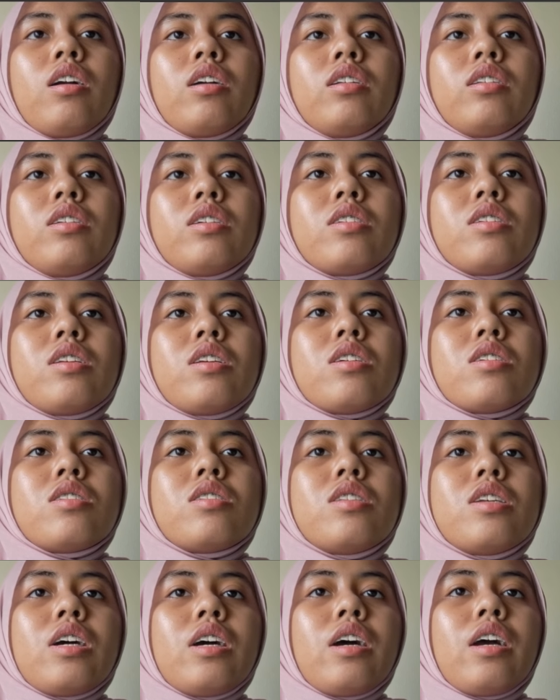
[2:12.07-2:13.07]
This is
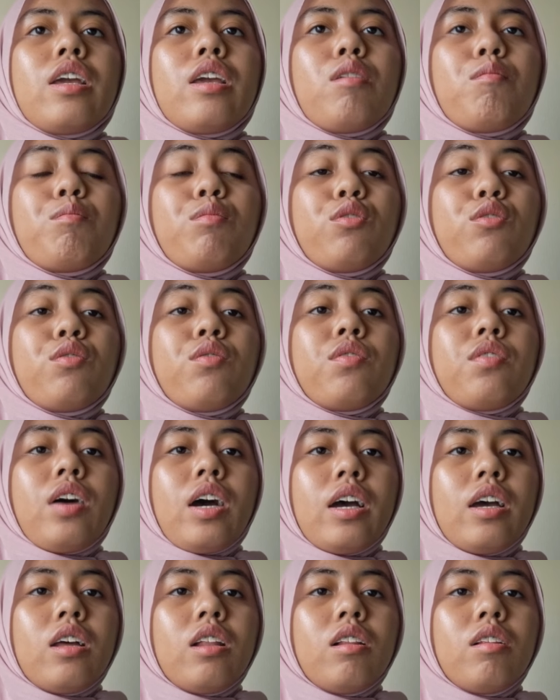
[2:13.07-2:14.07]
the input
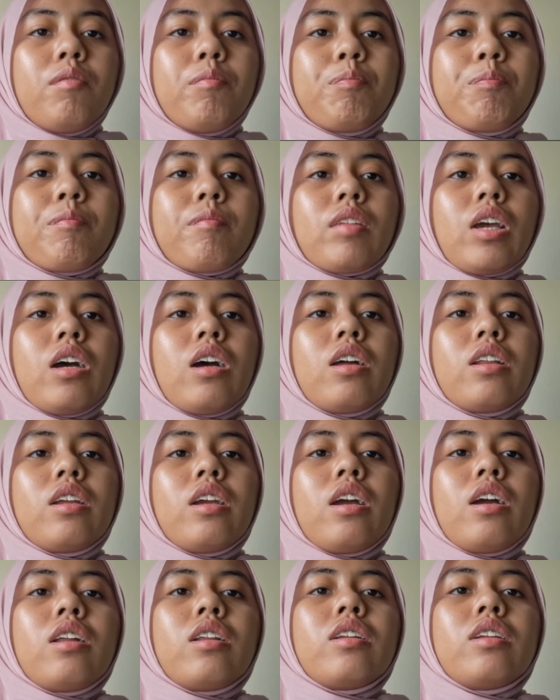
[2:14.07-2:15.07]
file,
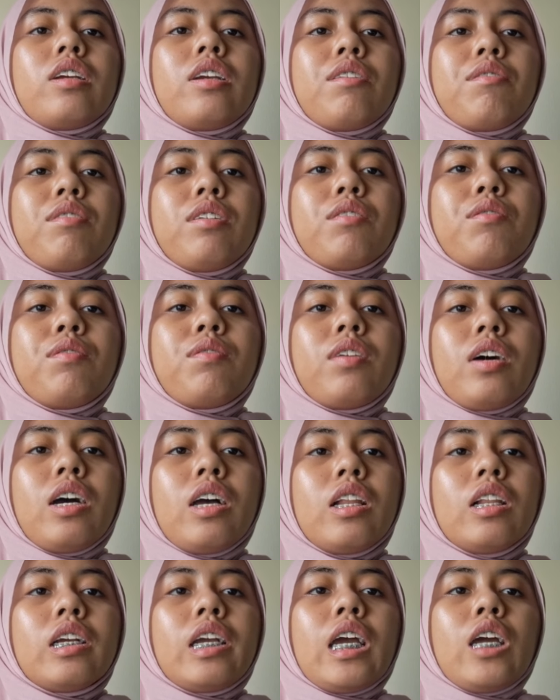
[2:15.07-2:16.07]
and if the
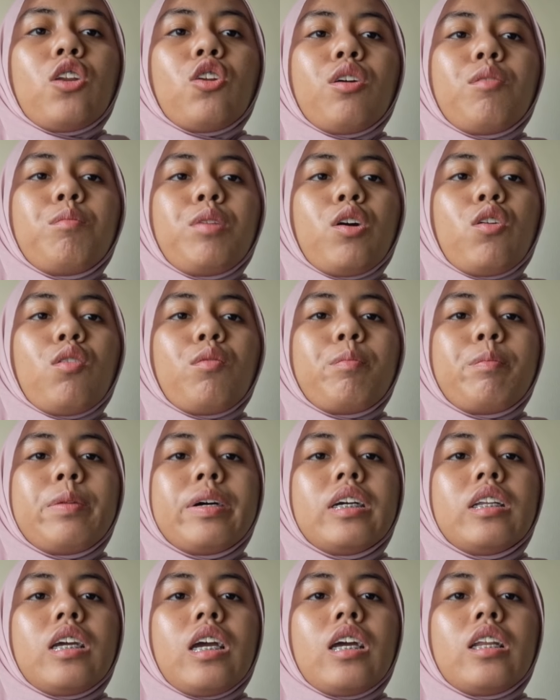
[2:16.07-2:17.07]
file cannot be
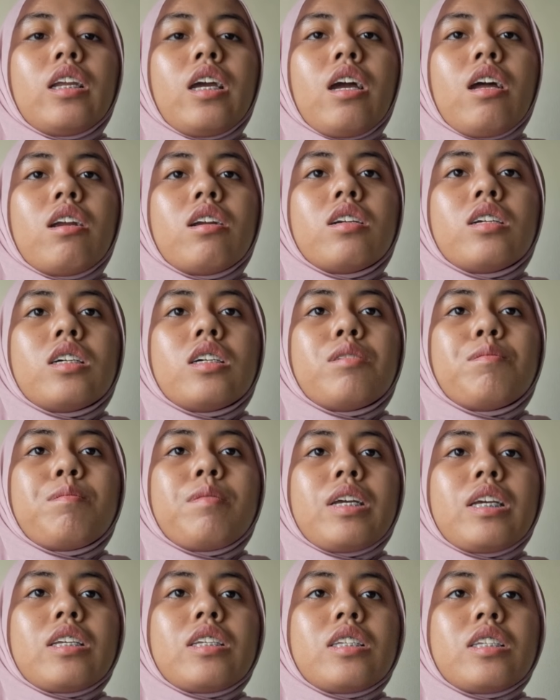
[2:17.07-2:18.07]
opened, an error
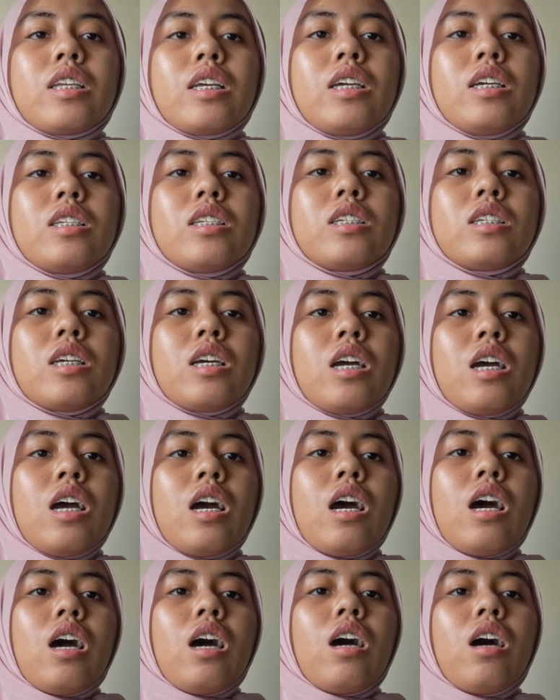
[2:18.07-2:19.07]
message
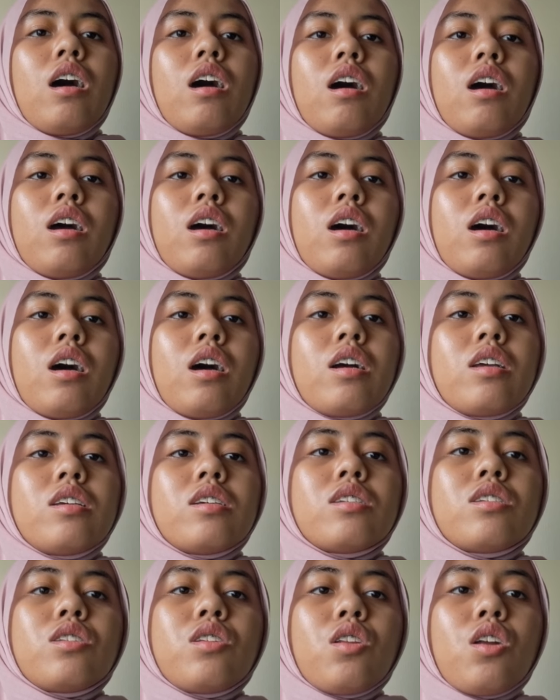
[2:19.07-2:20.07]

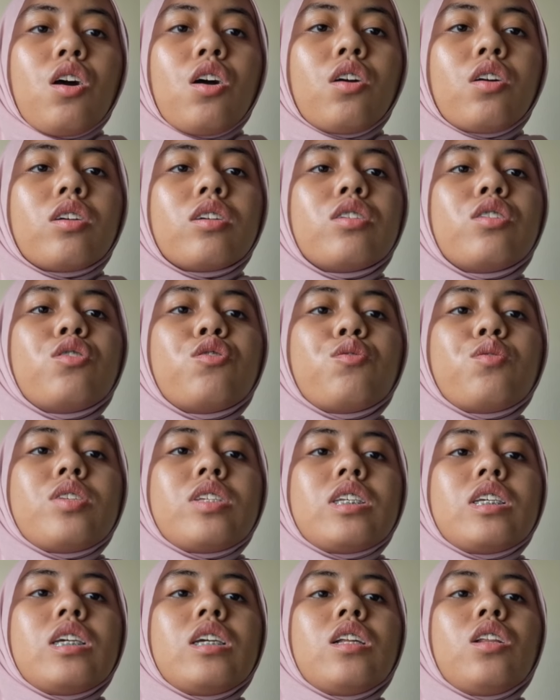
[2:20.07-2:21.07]
is logged
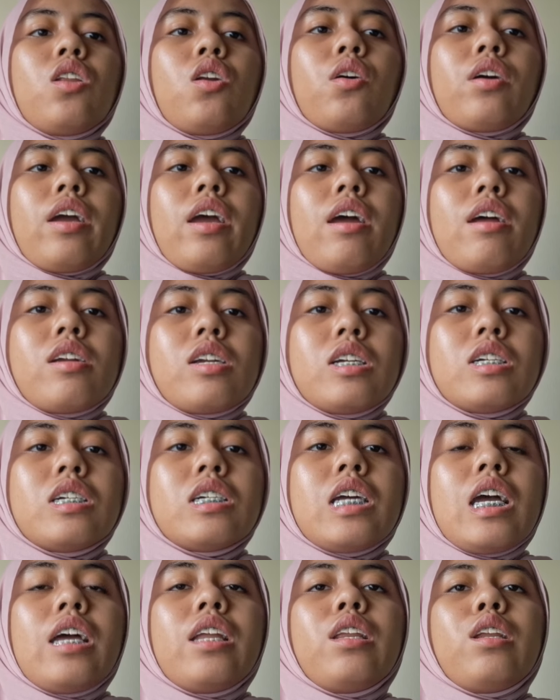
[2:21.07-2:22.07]
using log
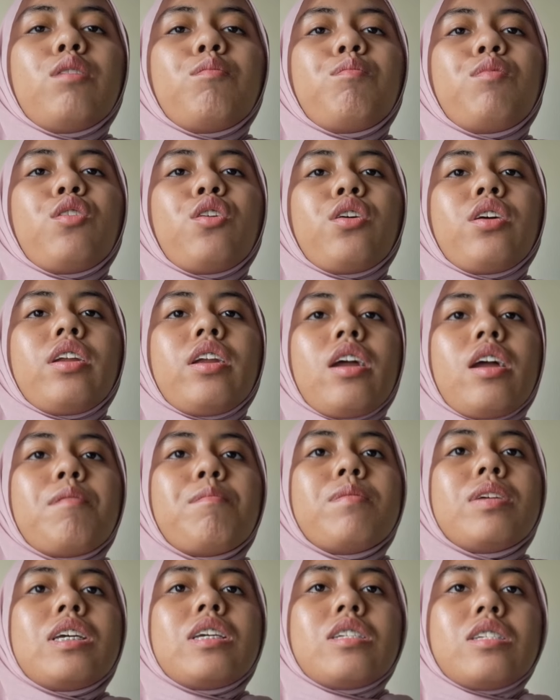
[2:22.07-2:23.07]
error and the
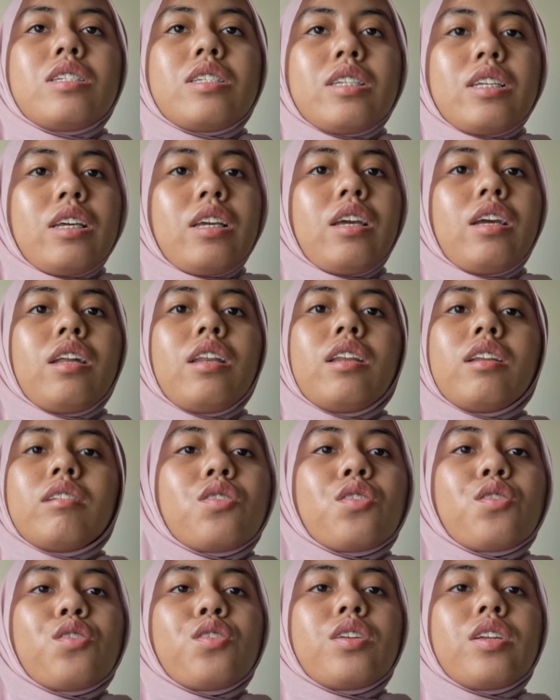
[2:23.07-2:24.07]
program exit.
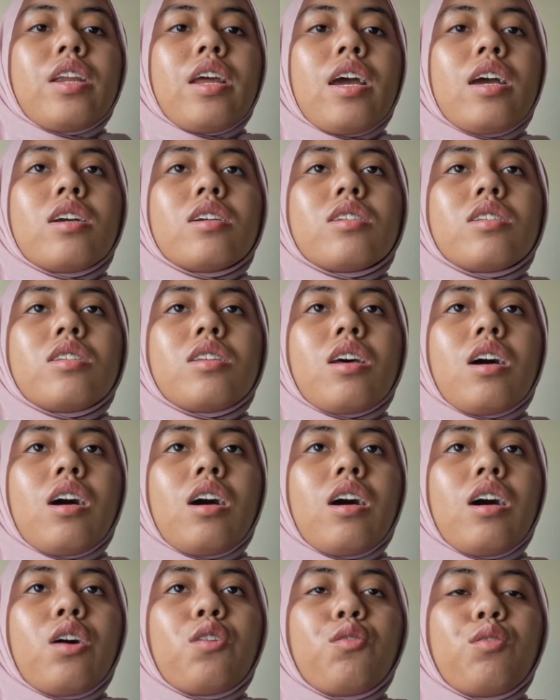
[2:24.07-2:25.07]
So next we
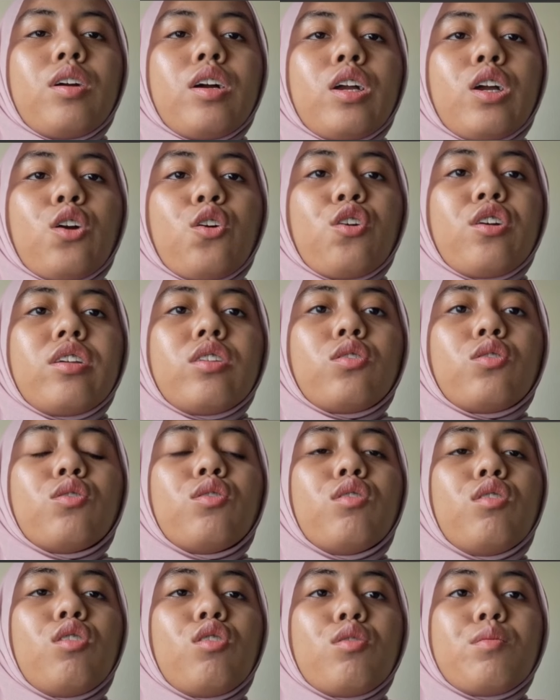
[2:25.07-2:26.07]
are going
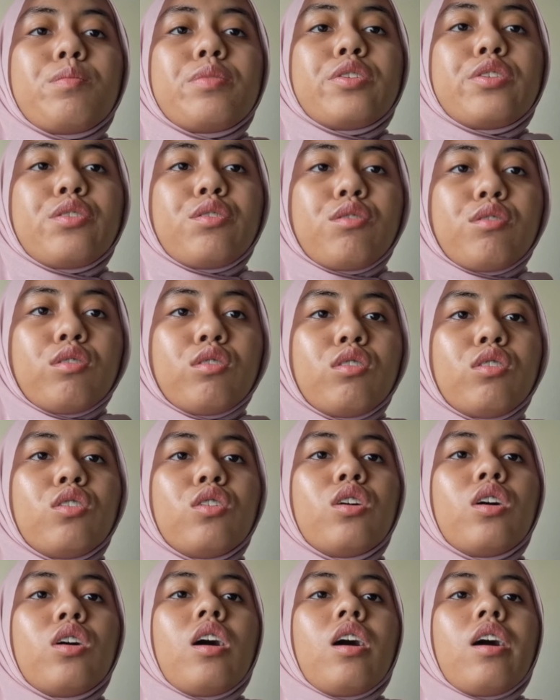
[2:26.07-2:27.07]
to loop through
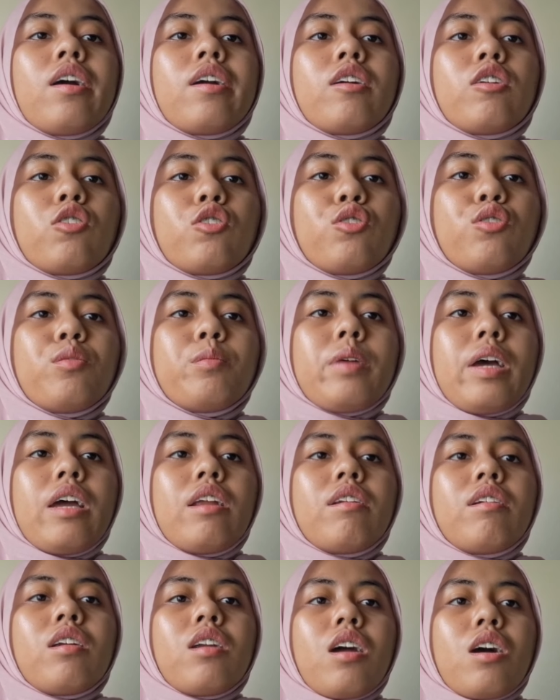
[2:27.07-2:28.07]
group
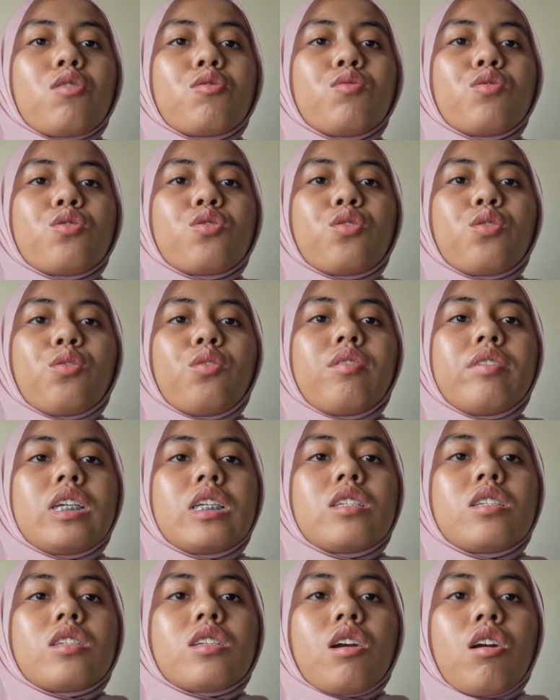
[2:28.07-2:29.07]
and rounds to read
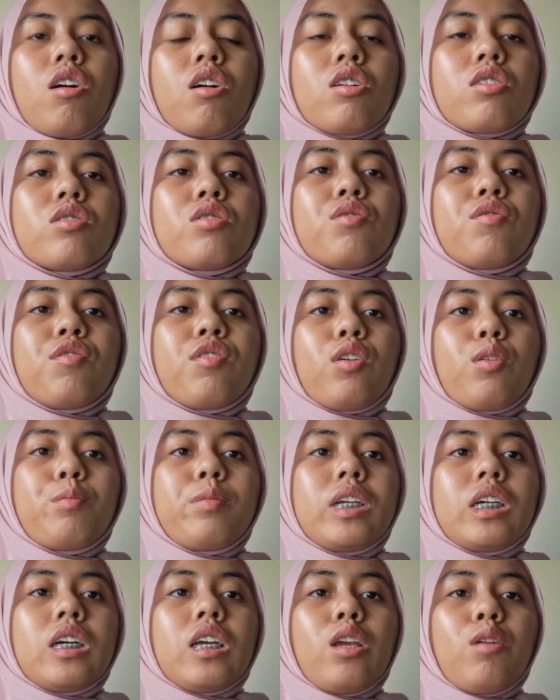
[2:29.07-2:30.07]
scores from
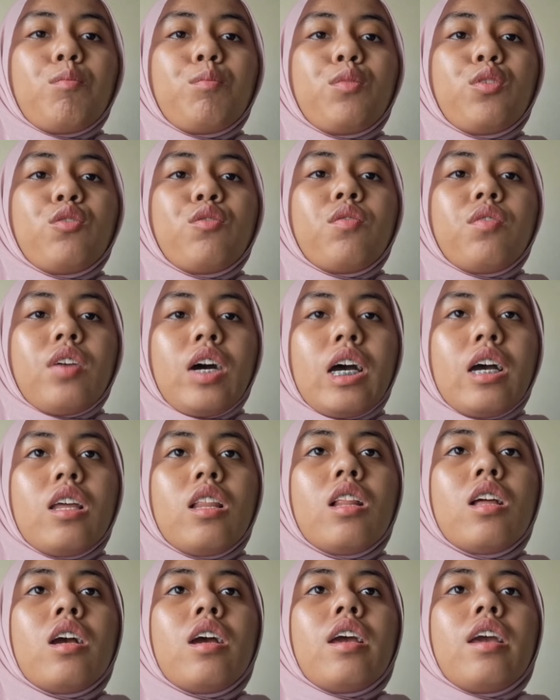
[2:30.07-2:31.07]
the input file.
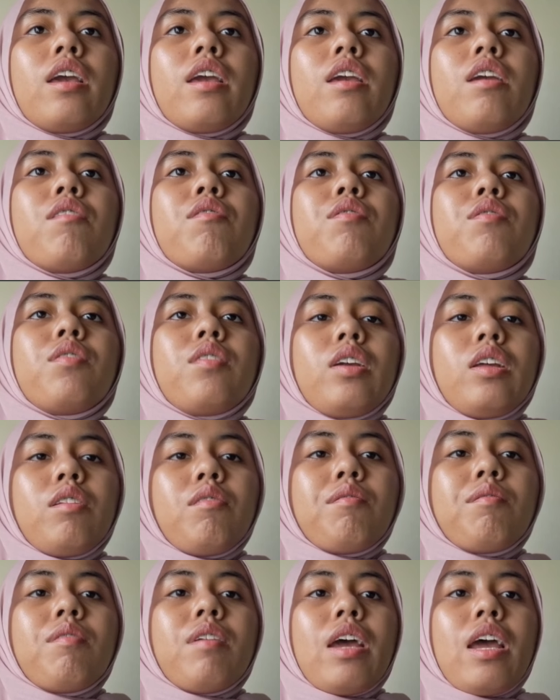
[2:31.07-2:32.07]
If
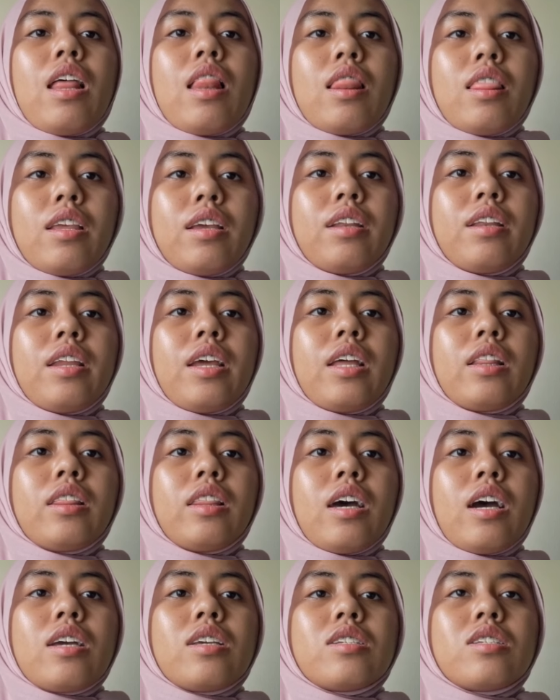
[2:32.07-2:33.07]
invalid
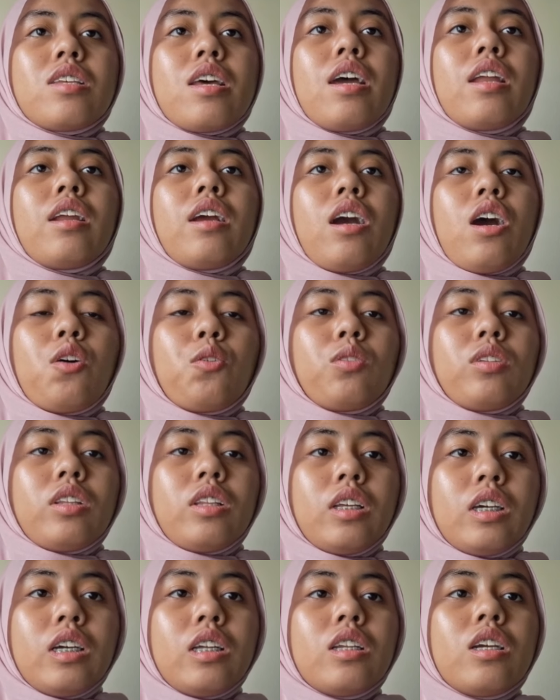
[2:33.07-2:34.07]
data is
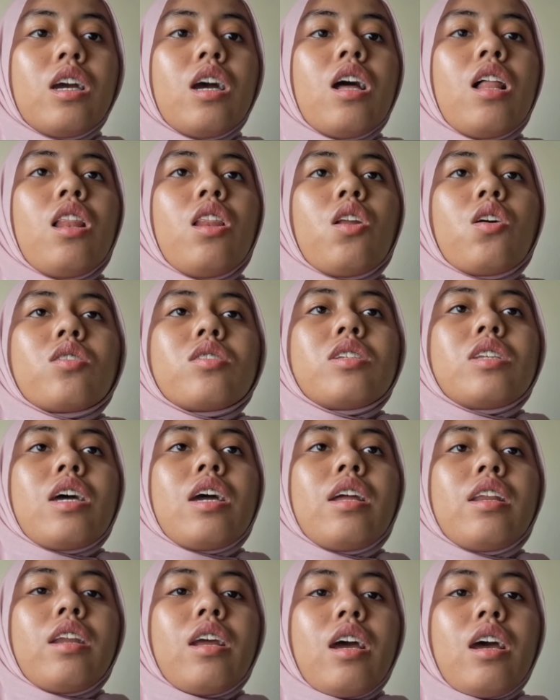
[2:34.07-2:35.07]
encountered, logs
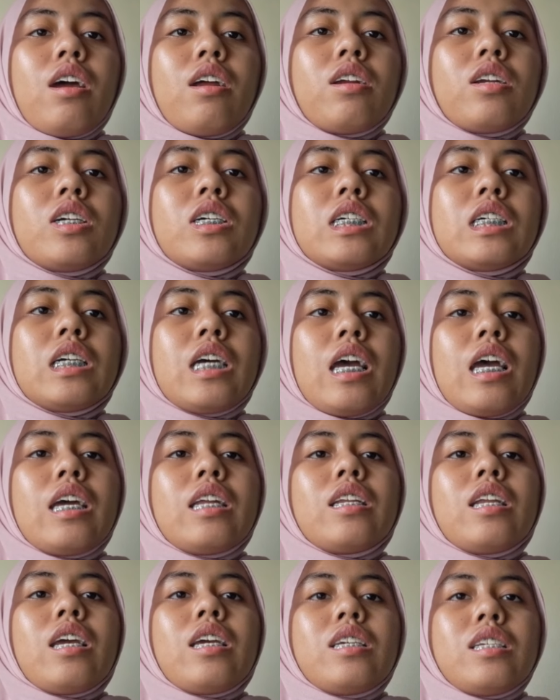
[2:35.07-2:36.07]
an error
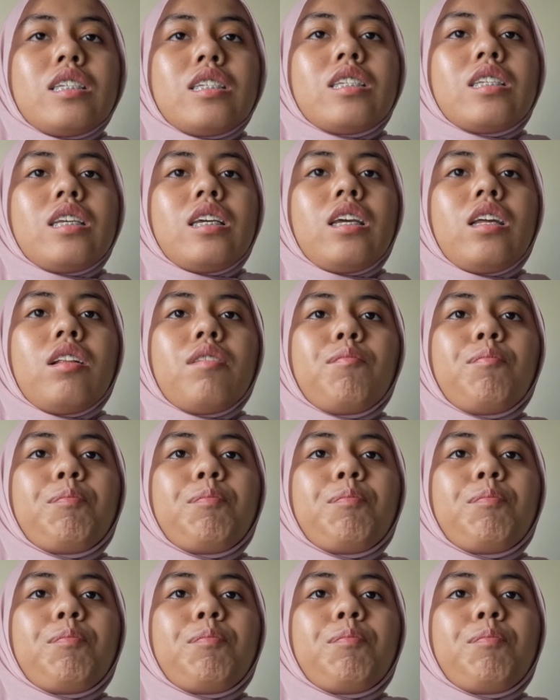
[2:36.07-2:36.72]
and exit.